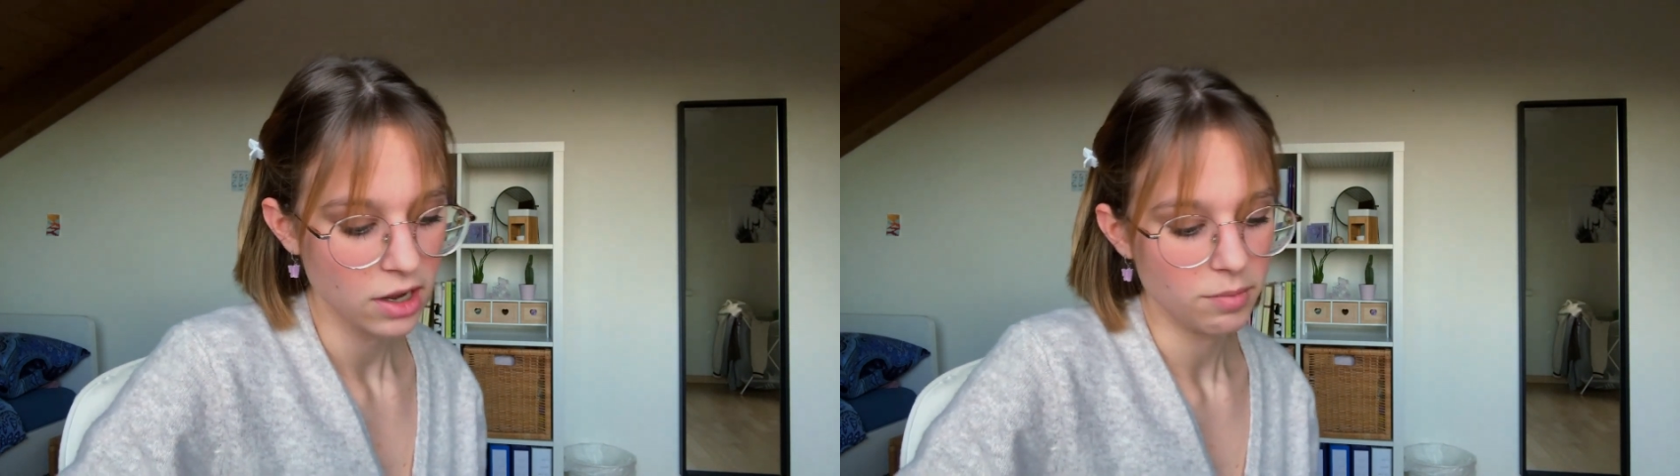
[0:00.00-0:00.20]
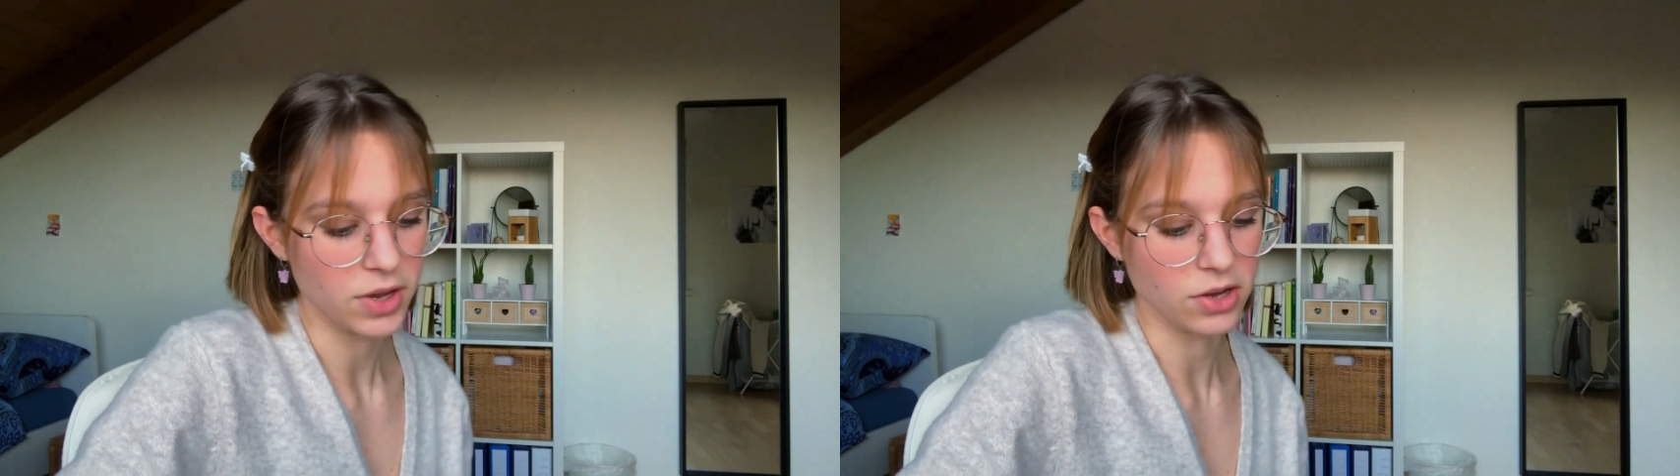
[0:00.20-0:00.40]

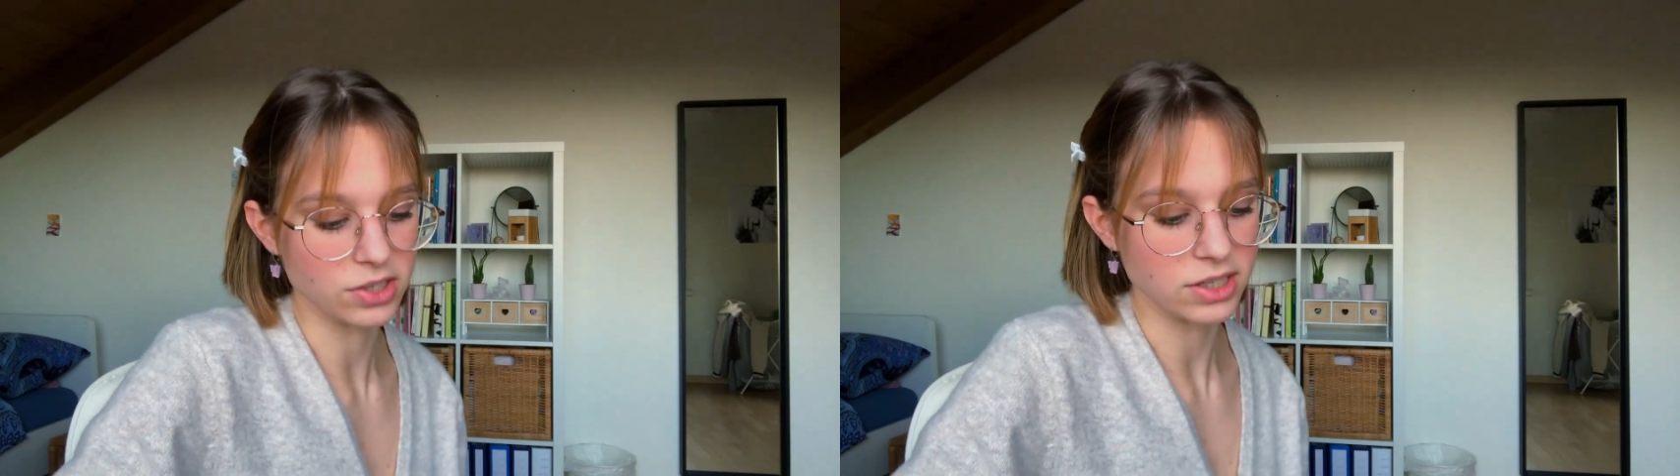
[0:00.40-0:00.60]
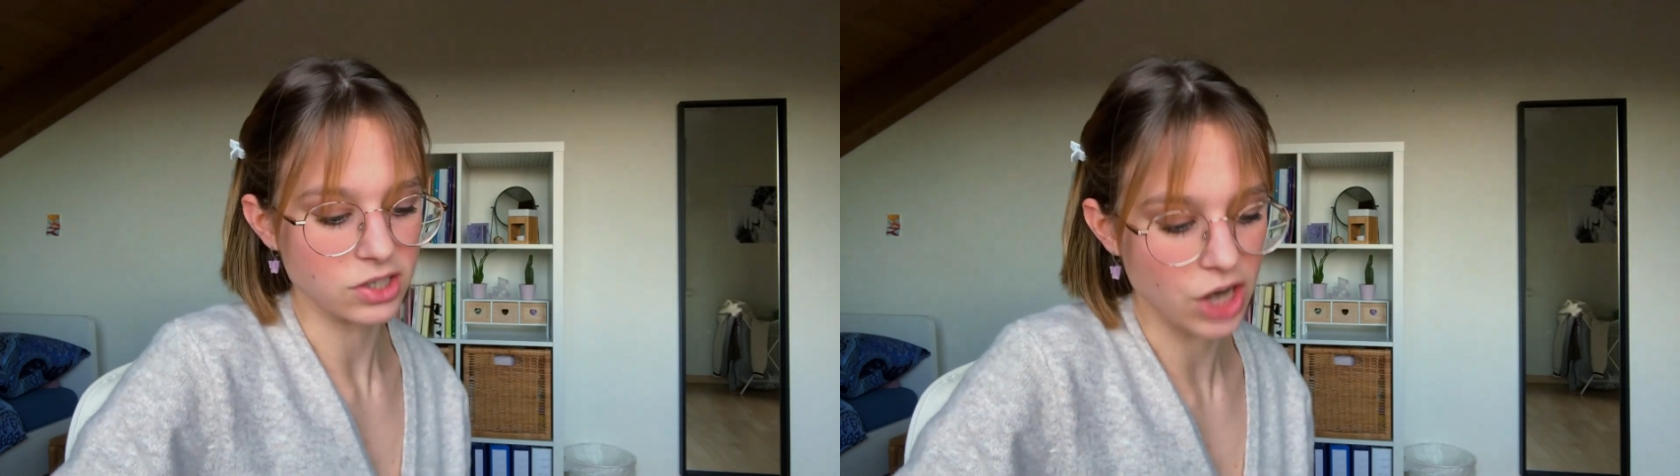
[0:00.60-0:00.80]

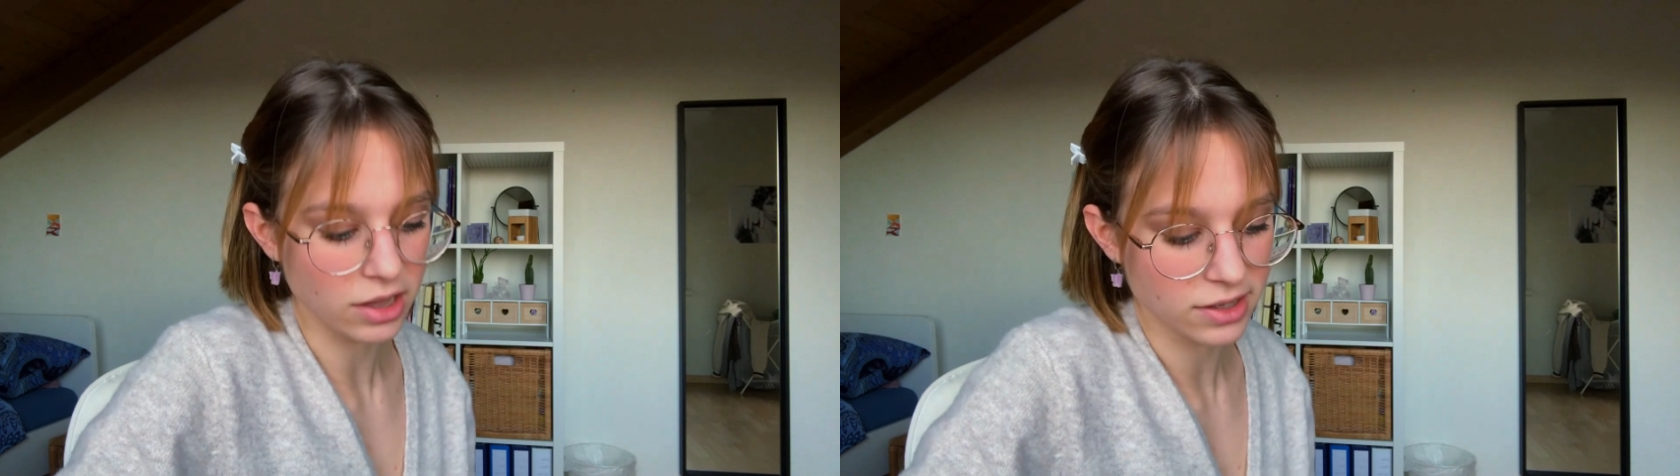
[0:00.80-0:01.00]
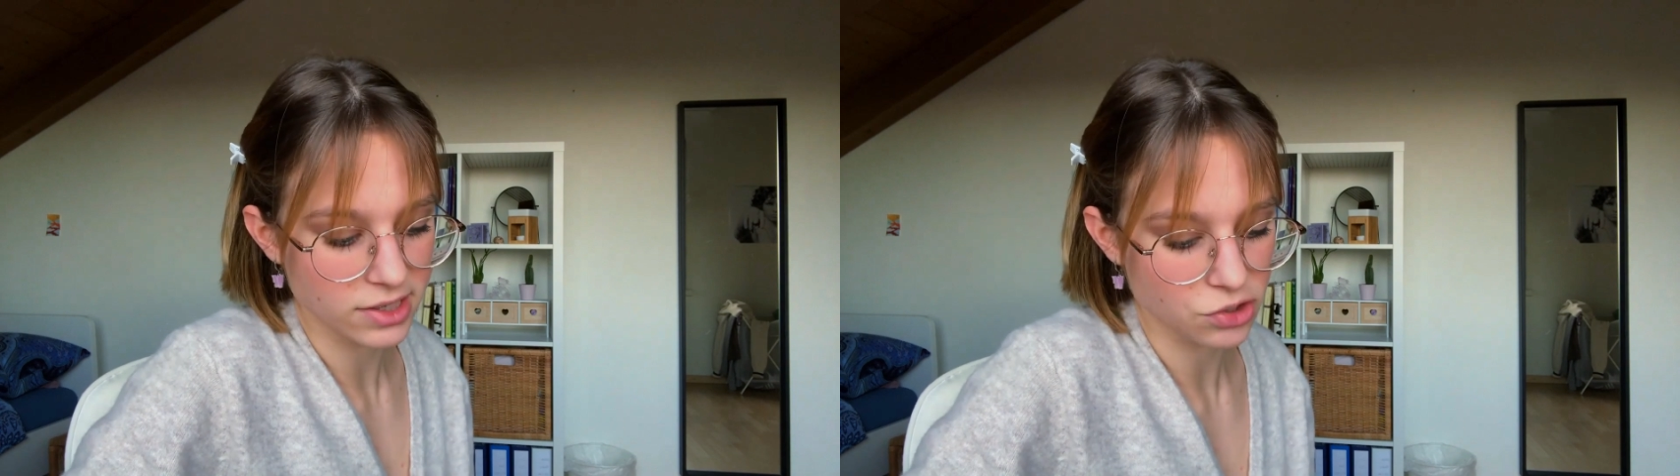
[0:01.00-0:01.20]
because
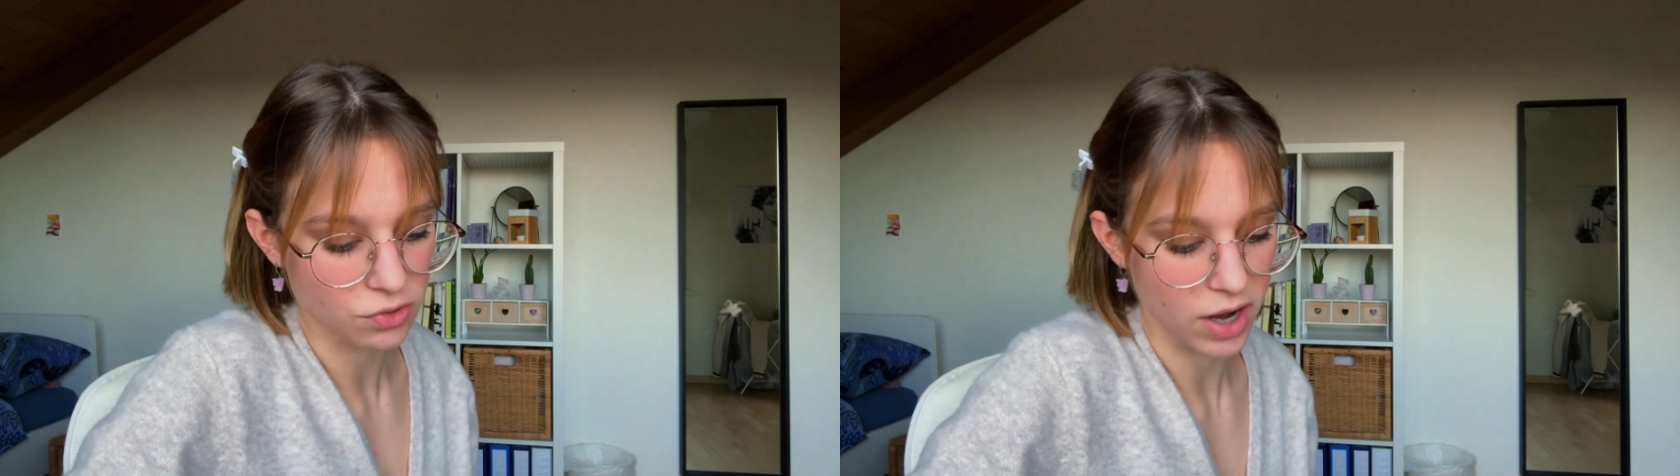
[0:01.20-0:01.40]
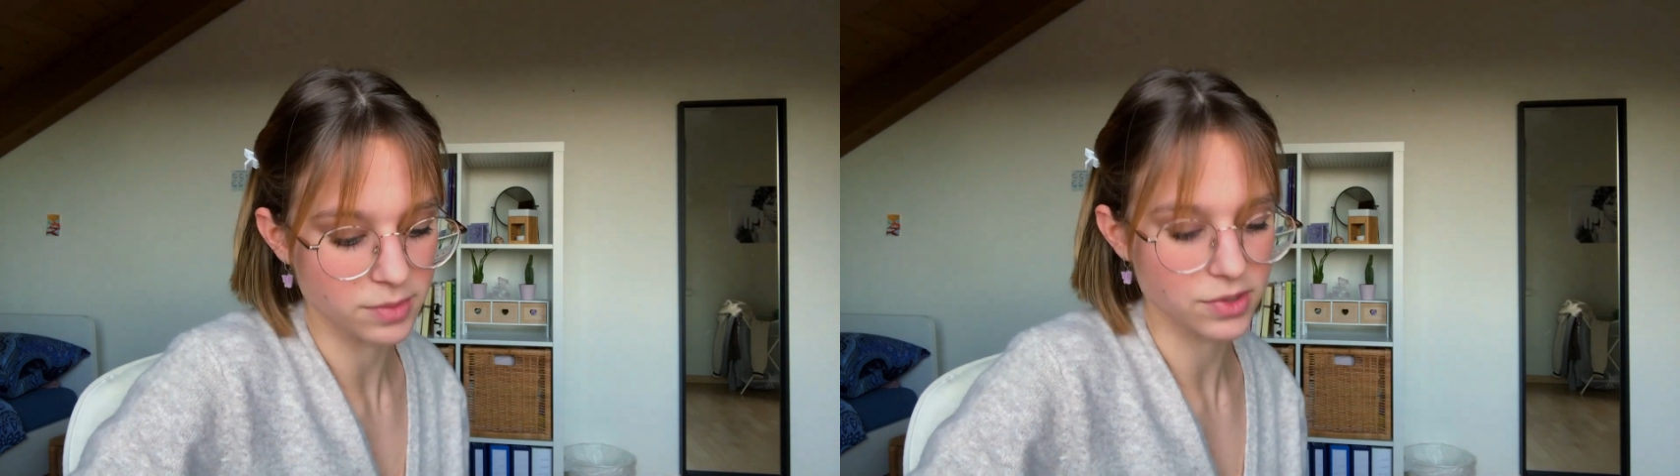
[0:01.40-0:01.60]
Jen Lee
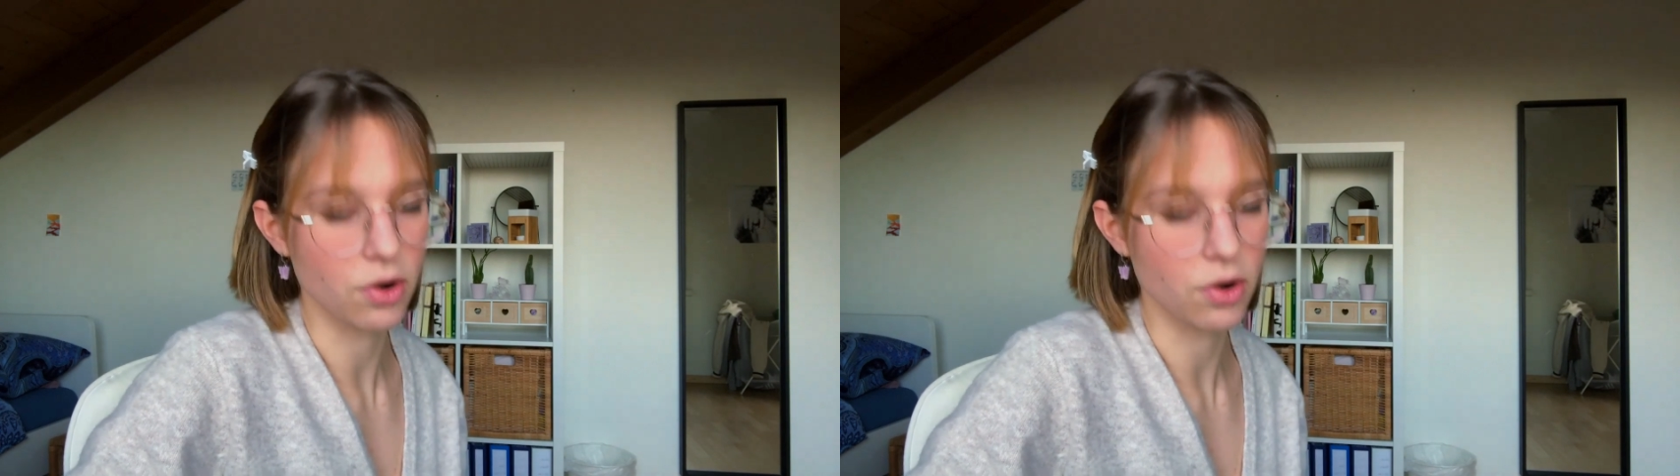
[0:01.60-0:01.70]
describes